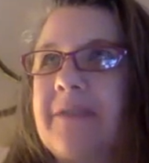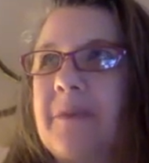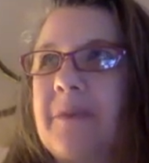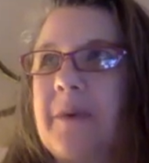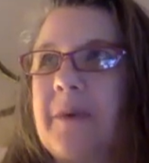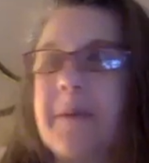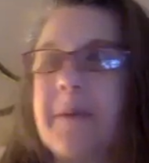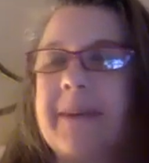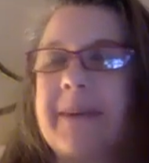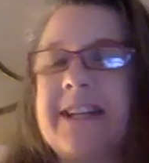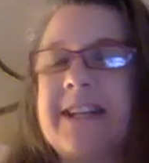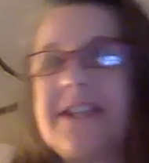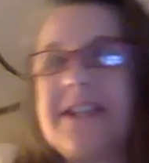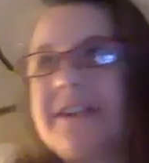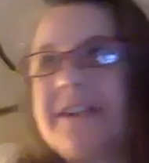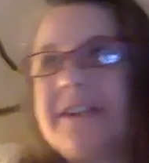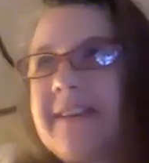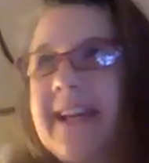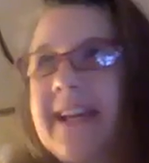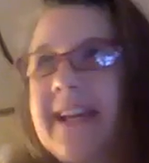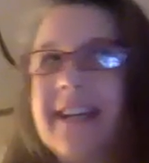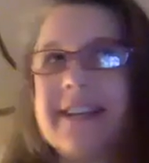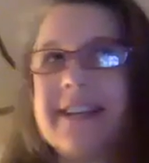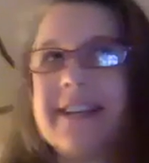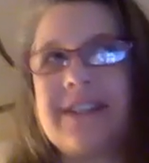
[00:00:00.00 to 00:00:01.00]
Or what am I
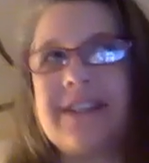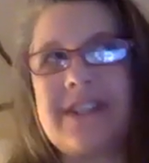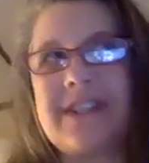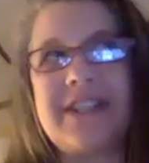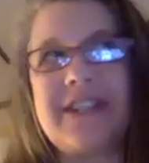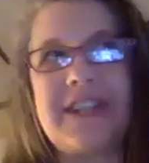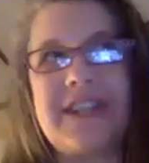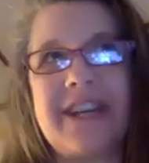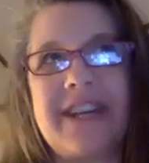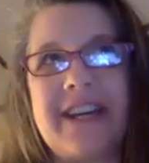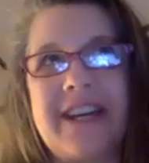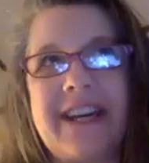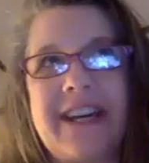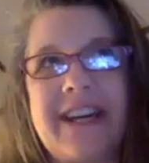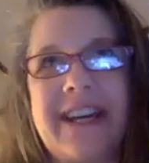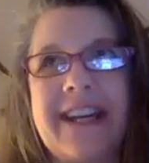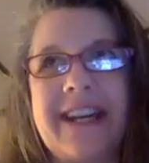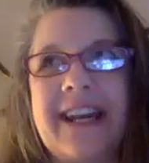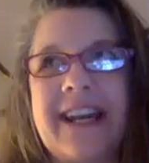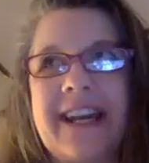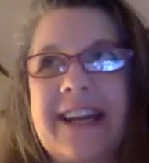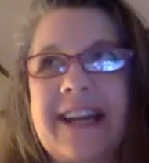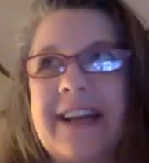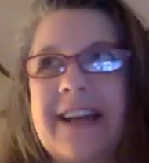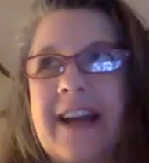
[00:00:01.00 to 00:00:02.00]
doing? And
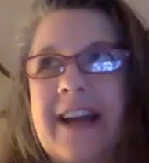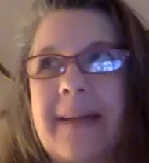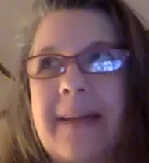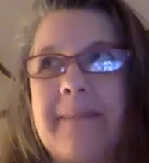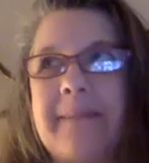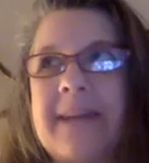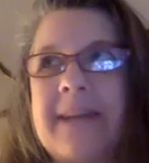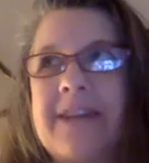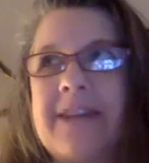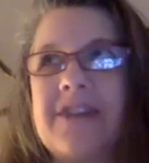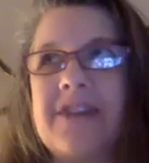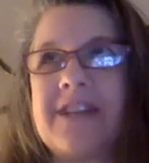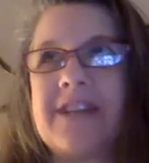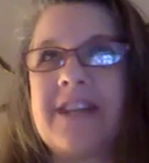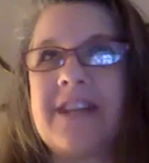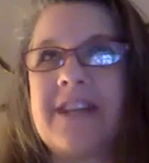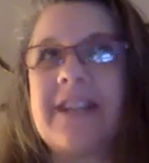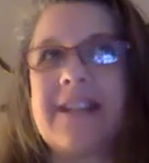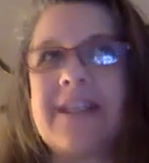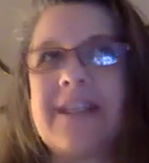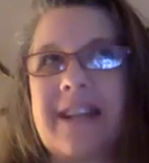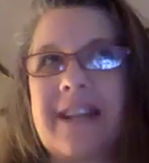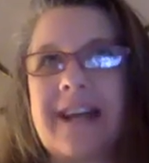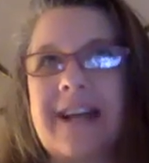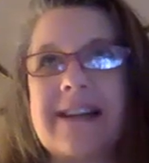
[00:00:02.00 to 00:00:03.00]
And I
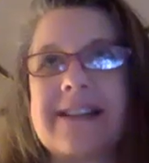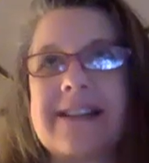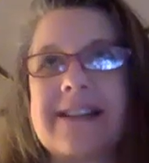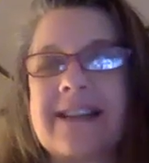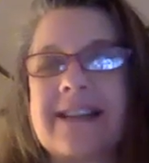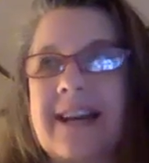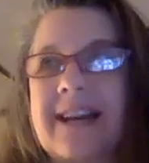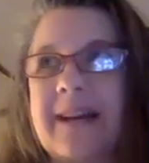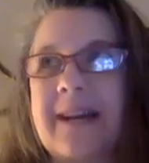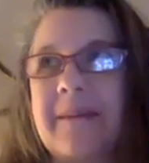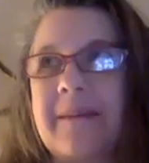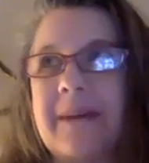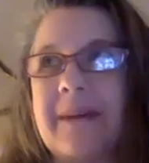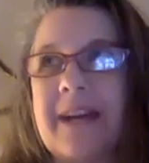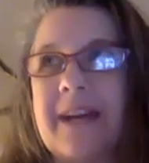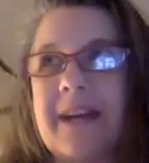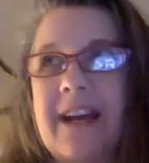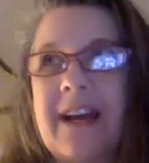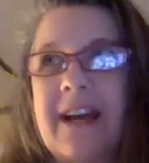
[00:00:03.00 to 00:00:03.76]
mentioned last time,